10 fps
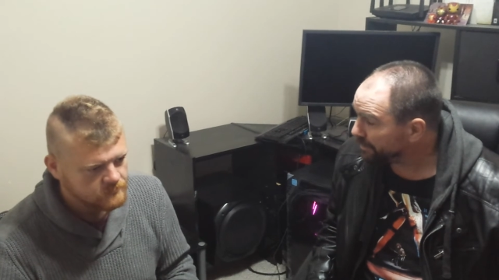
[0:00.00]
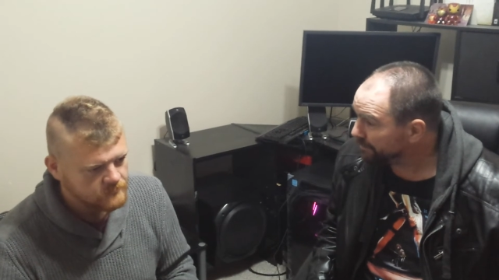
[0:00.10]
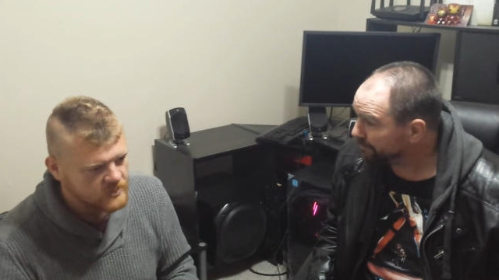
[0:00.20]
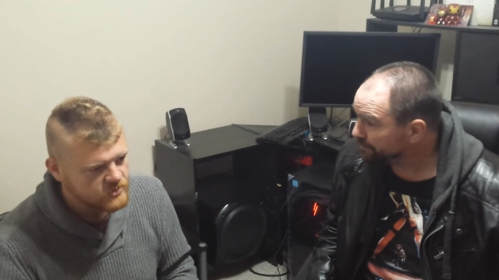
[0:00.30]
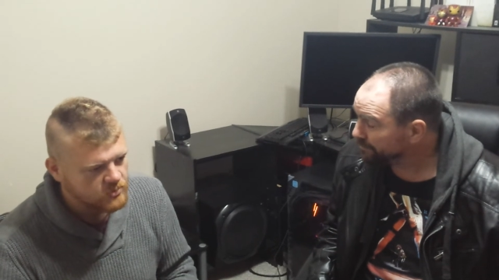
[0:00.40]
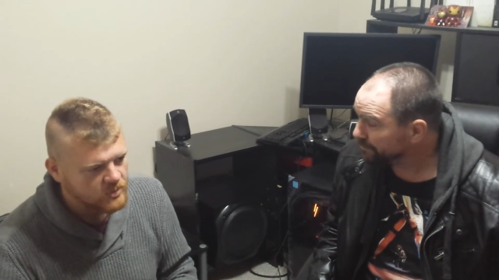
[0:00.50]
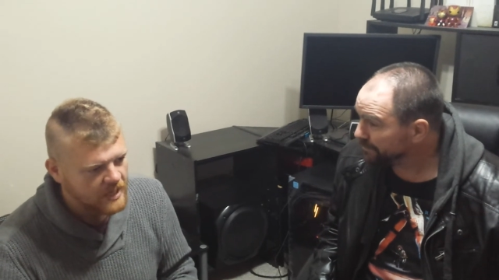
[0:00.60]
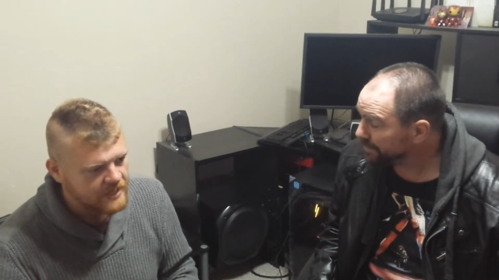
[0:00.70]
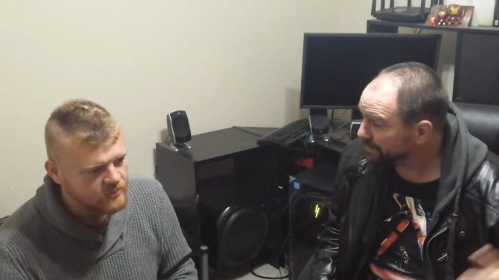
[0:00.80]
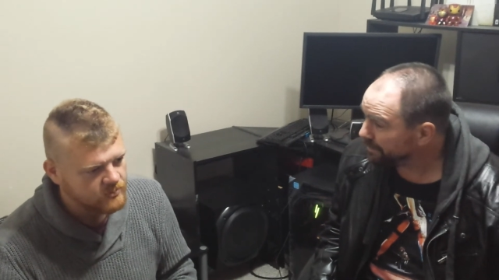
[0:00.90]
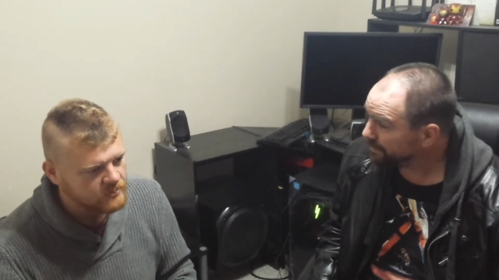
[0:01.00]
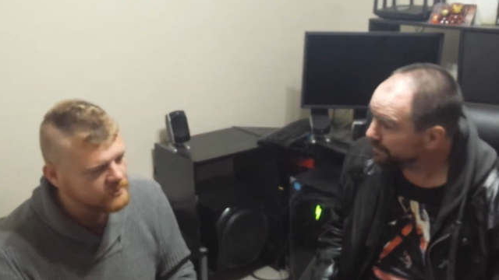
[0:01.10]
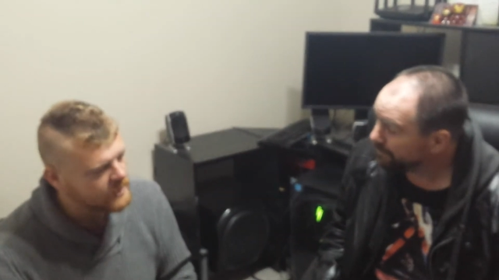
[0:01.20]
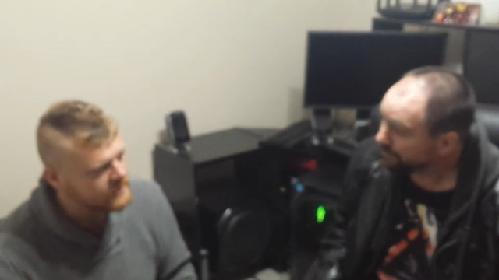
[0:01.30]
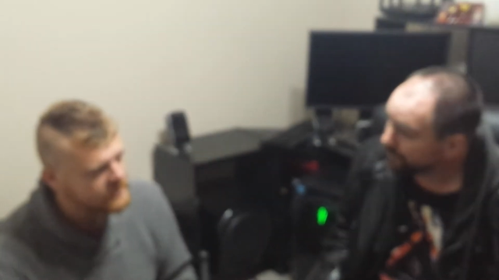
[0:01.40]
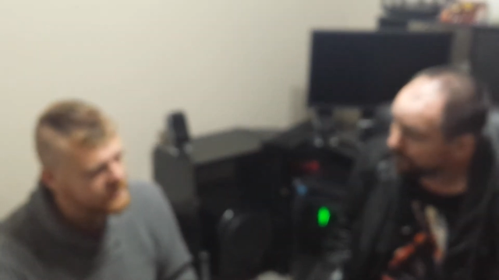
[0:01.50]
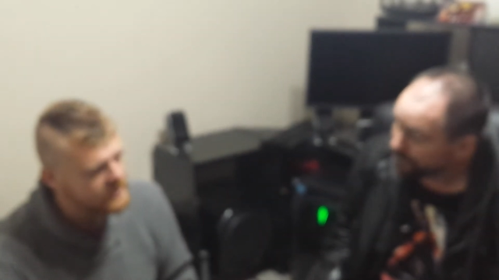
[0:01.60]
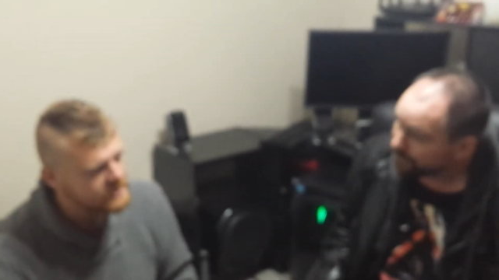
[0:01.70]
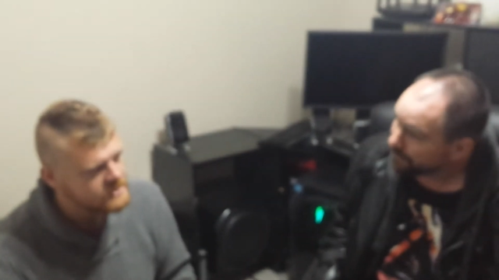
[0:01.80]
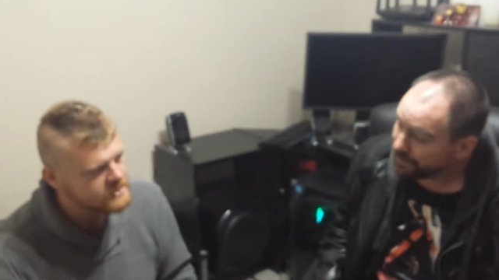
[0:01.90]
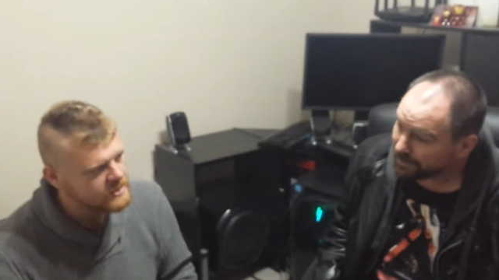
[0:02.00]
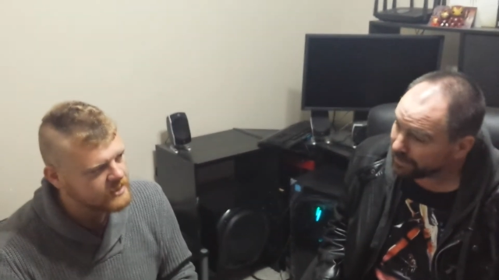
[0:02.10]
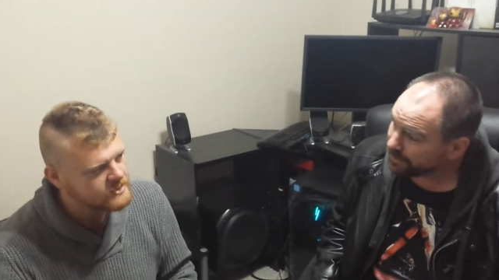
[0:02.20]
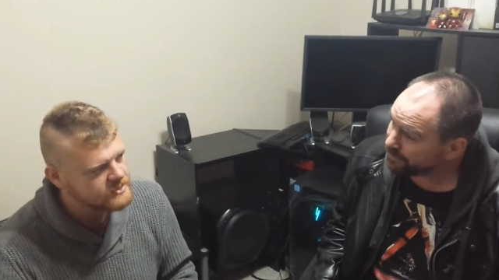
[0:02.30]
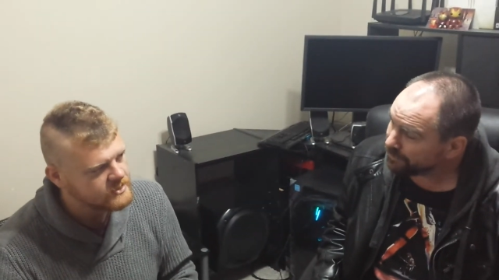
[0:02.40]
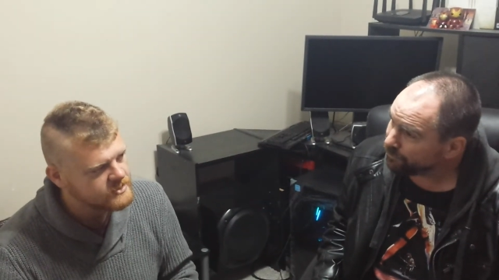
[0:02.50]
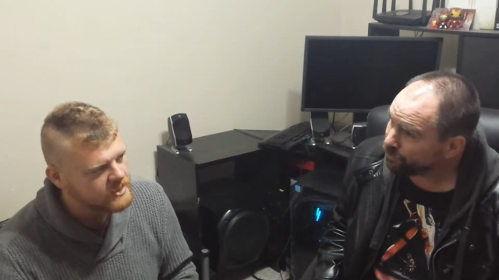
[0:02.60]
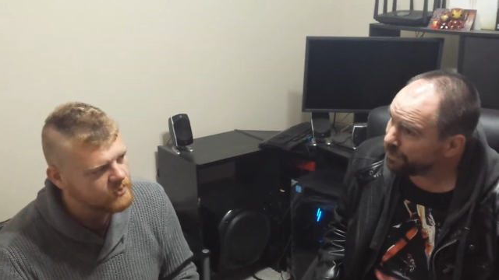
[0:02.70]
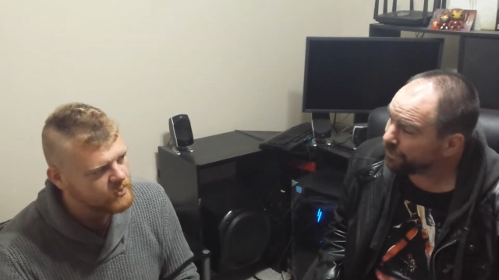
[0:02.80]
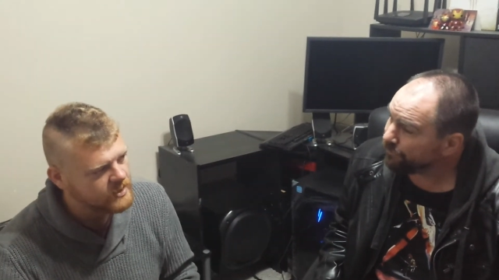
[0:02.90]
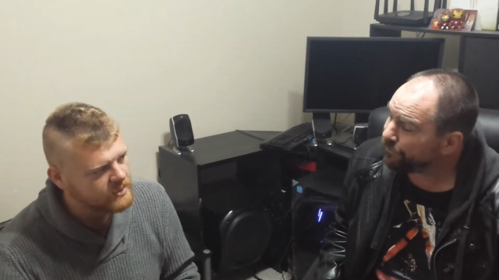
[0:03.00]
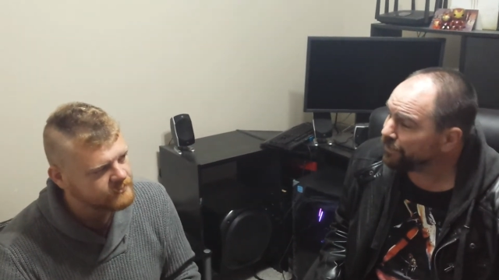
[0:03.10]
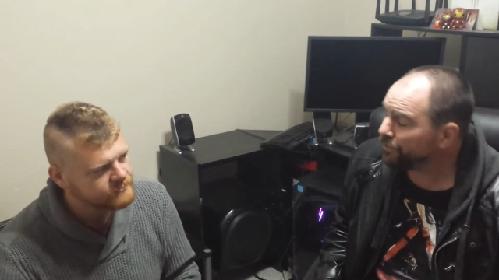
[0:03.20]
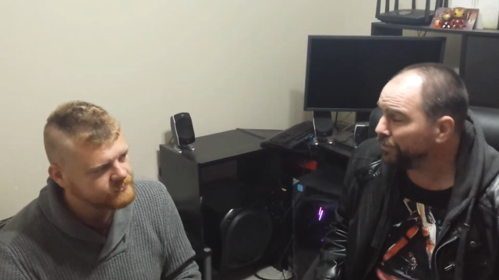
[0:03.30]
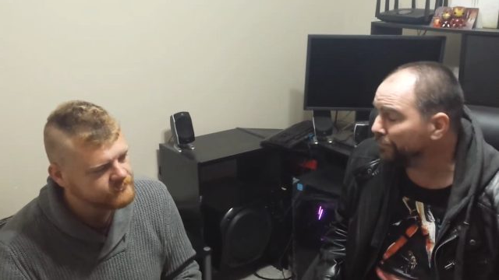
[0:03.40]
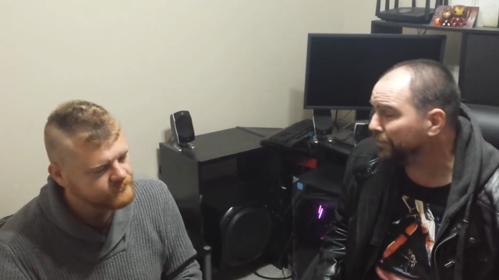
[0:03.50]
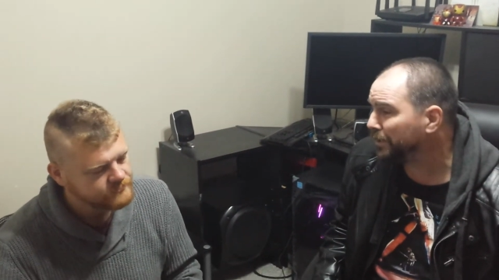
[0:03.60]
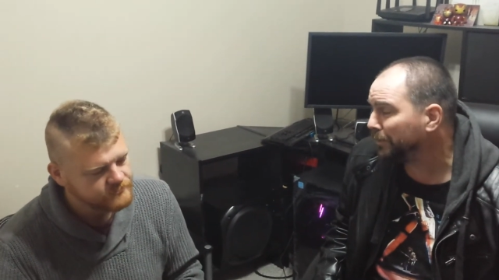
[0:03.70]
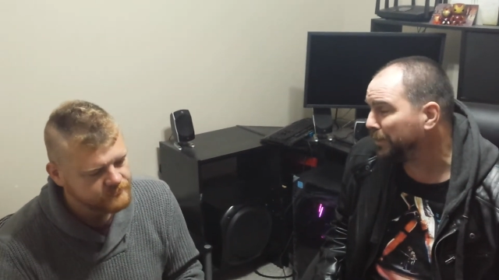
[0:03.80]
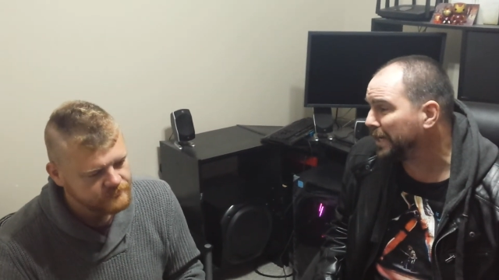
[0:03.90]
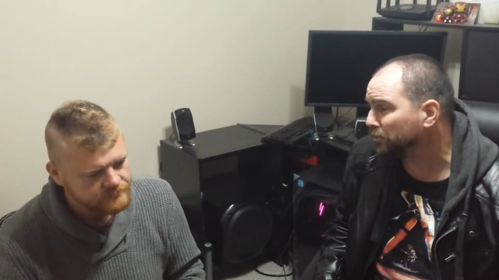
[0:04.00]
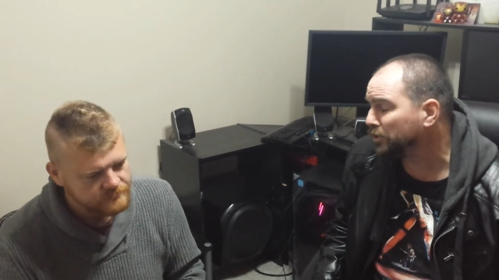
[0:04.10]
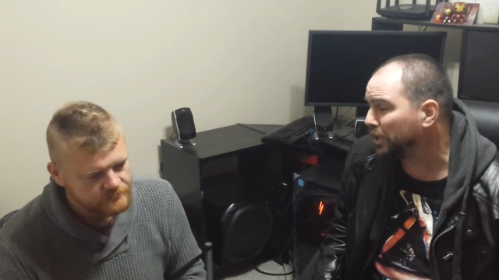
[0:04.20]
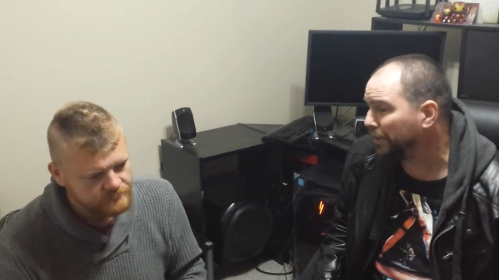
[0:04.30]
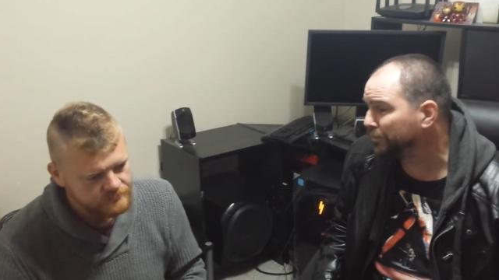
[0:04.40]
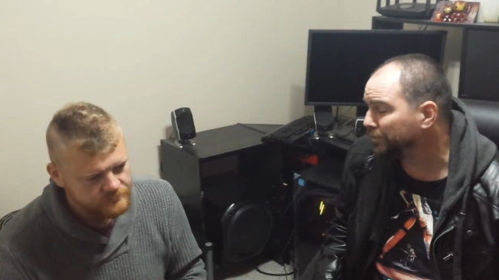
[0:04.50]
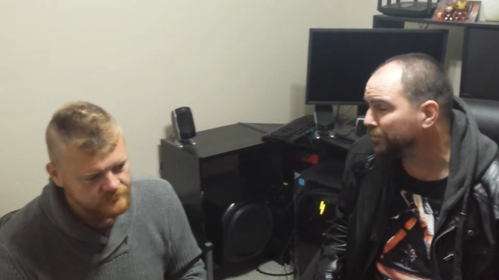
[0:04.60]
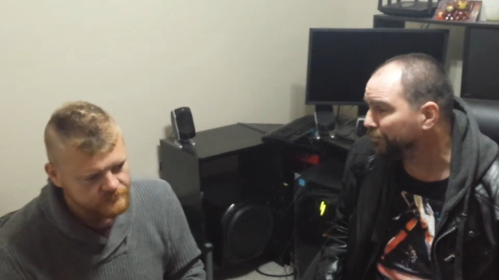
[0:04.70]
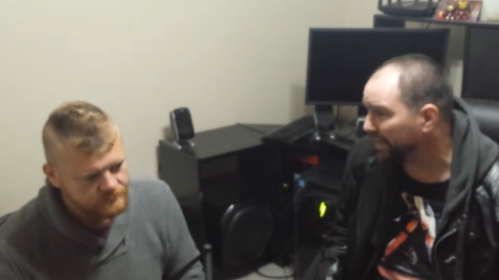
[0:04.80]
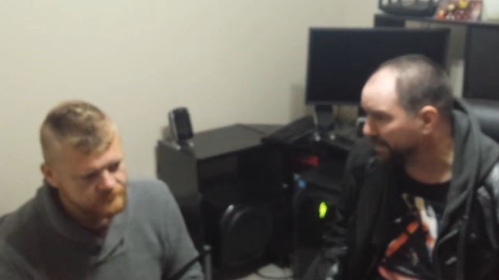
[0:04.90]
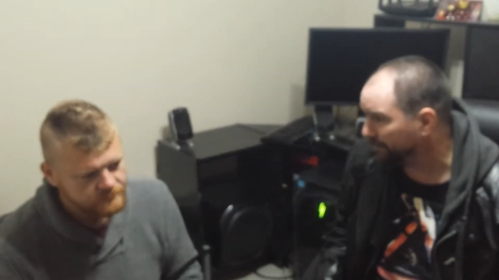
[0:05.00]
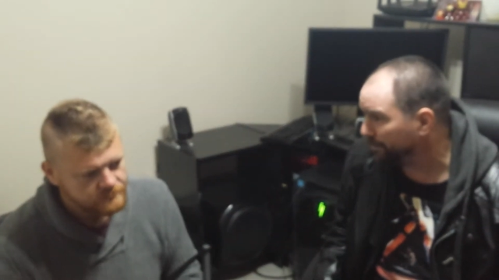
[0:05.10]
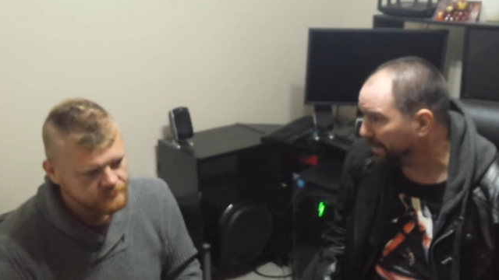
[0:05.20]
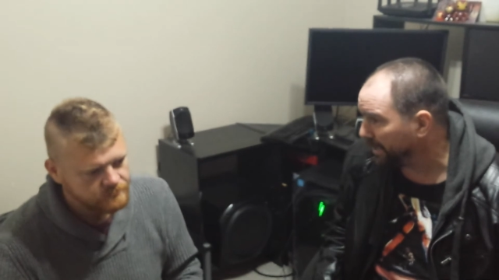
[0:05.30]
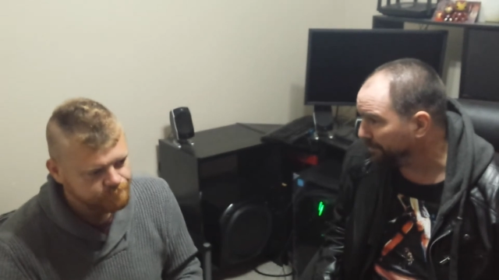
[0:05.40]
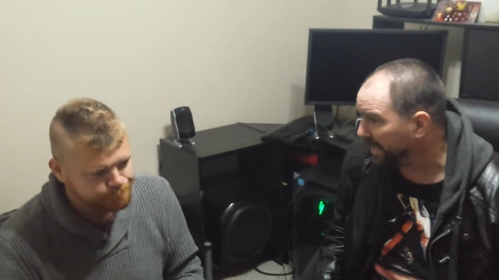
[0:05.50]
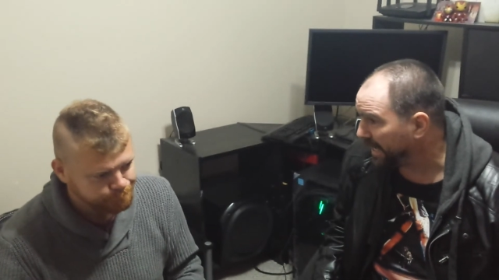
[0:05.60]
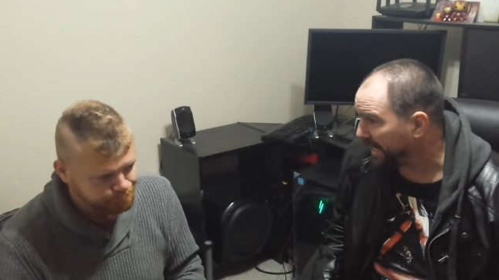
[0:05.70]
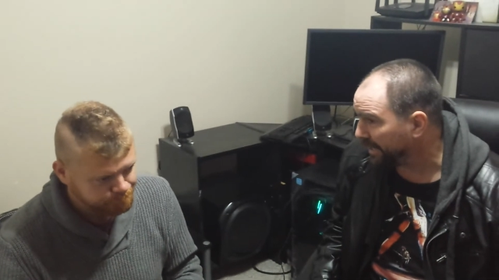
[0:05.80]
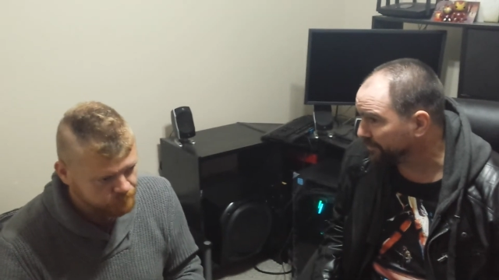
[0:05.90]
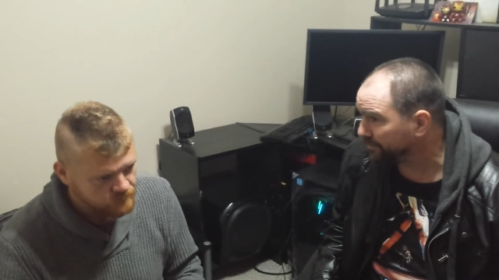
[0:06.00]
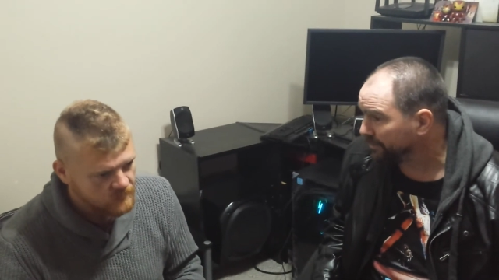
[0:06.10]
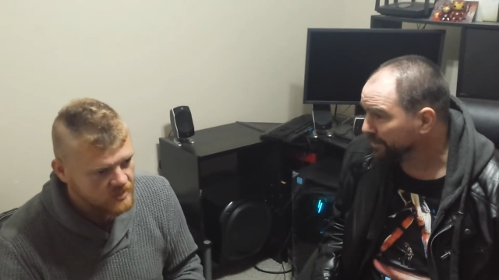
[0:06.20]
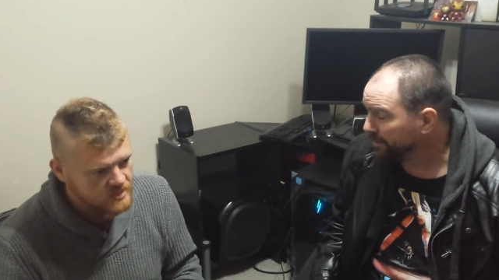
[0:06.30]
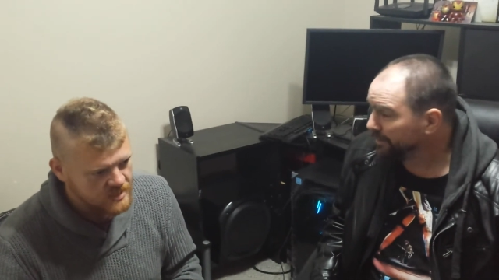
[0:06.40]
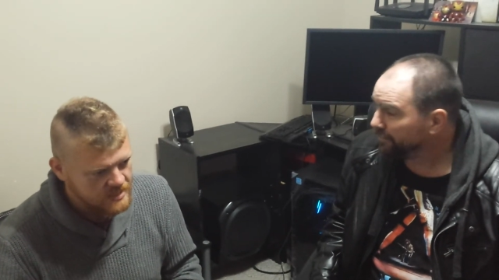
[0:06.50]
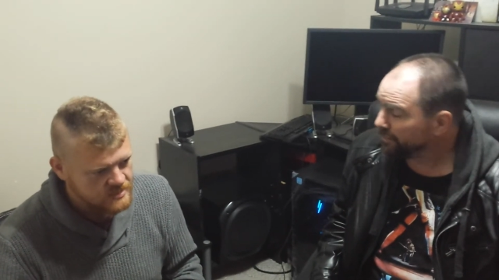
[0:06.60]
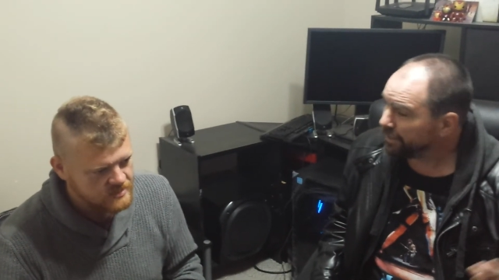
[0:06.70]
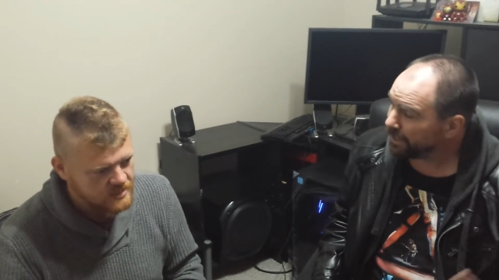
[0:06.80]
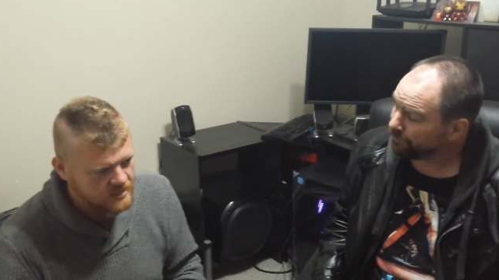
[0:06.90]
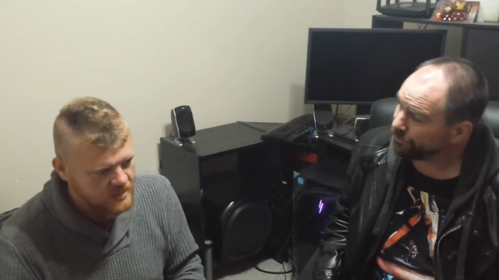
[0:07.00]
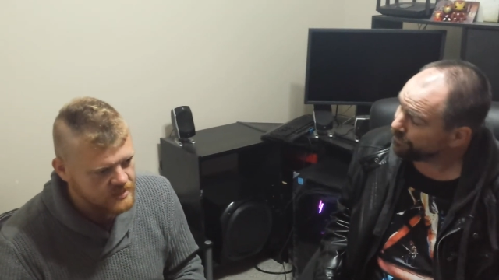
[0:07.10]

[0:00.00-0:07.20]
Speaker 1: That's all I know lately, and it's yeah. It's, it's well, they feel they feel that Patrick Dobson's fucking everybody up the ass. Yes. Yeah. It